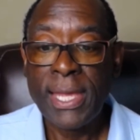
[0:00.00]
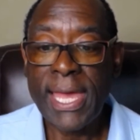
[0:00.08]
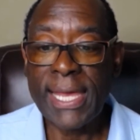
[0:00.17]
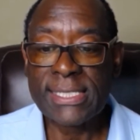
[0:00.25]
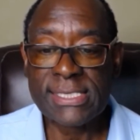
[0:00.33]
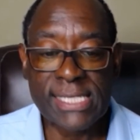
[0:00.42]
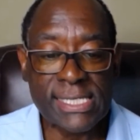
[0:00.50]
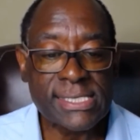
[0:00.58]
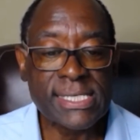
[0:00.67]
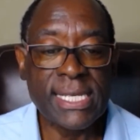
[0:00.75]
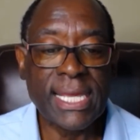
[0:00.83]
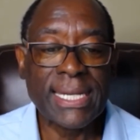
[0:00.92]

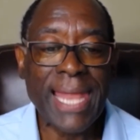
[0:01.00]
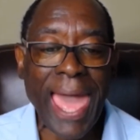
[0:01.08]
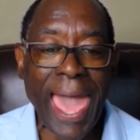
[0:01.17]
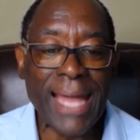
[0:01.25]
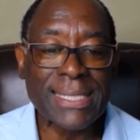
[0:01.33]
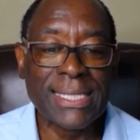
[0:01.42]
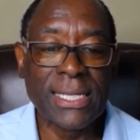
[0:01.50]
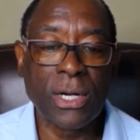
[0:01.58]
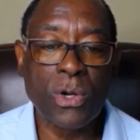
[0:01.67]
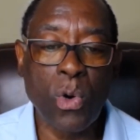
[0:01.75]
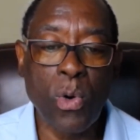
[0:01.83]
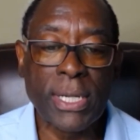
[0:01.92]
existing and acting
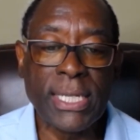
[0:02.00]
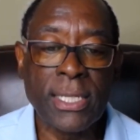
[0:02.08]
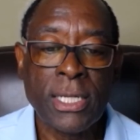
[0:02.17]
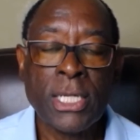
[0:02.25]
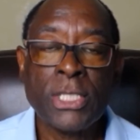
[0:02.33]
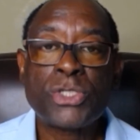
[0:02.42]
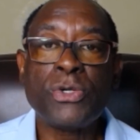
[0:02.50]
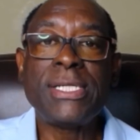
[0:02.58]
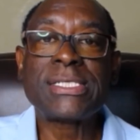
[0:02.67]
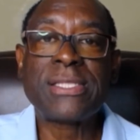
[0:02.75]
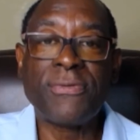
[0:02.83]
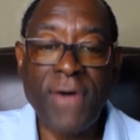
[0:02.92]
according to
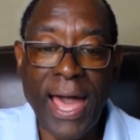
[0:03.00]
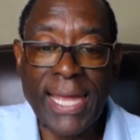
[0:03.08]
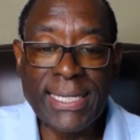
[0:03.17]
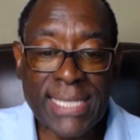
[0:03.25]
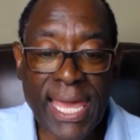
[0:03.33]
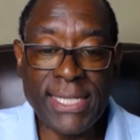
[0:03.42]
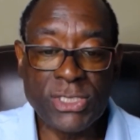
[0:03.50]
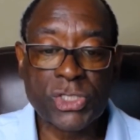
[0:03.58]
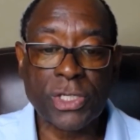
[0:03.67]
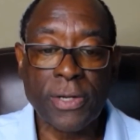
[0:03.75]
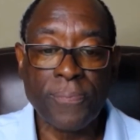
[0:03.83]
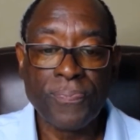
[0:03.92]
his divine
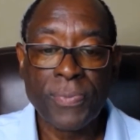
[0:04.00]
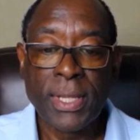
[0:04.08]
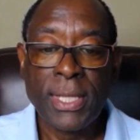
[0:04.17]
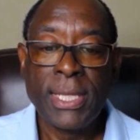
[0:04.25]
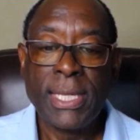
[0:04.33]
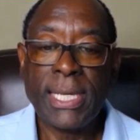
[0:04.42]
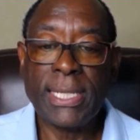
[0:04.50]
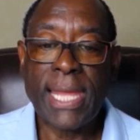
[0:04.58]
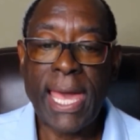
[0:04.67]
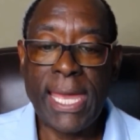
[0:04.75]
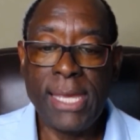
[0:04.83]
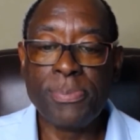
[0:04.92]
nature,
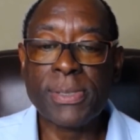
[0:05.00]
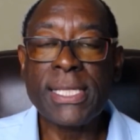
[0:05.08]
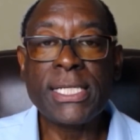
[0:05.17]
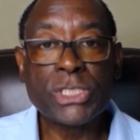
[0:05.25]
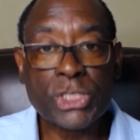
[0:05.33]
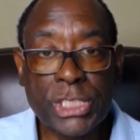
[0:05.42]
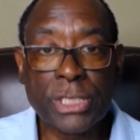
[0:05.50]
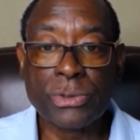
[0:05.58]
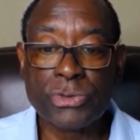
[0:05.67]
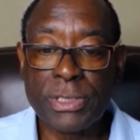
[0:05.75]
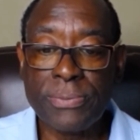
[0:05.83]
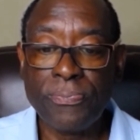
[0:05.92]
enabling his
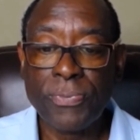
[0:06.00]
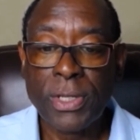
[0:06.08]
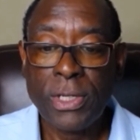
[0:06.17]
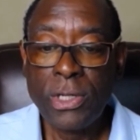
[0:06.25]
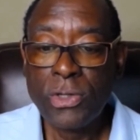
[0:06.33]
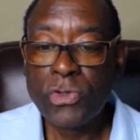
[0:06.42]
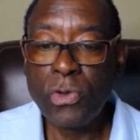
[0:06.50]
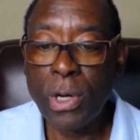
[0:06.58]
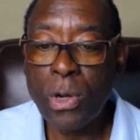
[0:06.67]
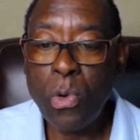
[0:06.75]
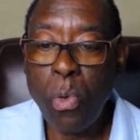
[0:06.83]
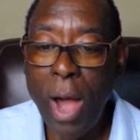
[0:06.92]
children to
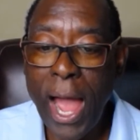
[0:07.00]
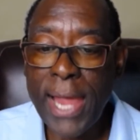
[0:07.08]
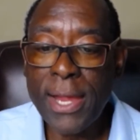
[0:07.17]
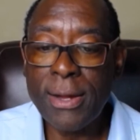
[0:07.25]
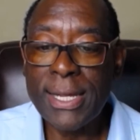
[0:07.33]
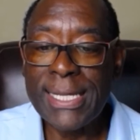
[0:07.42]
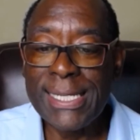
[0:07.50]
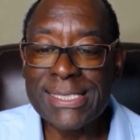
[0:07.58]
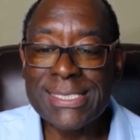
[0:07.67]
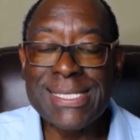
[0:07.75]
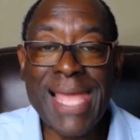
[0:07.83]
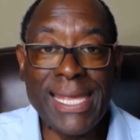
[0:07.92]
acquire
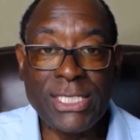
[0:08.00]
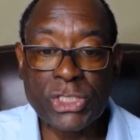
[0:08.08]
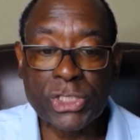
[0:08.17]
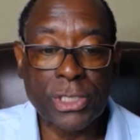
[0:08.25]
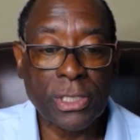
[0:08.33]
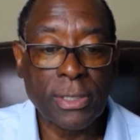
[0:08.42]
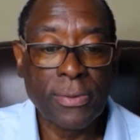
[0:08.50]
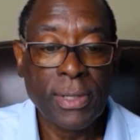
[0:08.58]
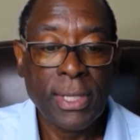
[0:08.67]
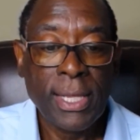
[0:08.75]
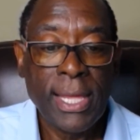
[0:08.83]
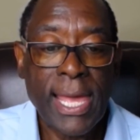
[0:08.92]
his nature
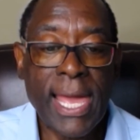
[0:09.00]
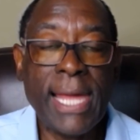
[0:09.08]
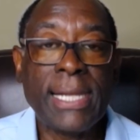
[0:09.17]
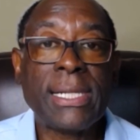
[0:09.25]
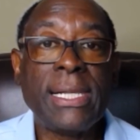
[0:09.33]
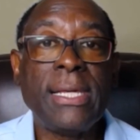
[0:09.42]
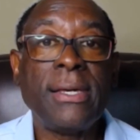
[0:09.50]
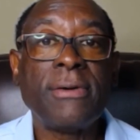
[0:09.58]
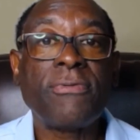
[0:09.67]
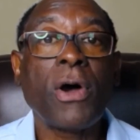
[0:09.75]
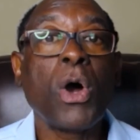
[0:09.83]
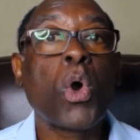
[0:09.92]
and
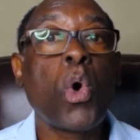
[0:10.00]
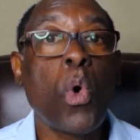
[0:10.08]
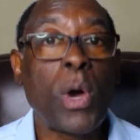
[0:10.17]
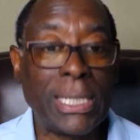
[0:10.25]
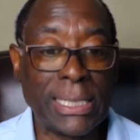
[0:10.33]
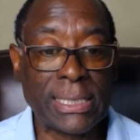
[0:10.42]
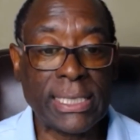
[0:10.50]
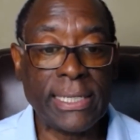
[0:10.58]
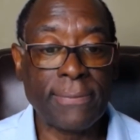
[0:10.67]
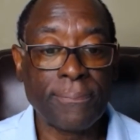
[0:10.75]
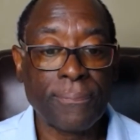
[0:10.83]
live accordingly.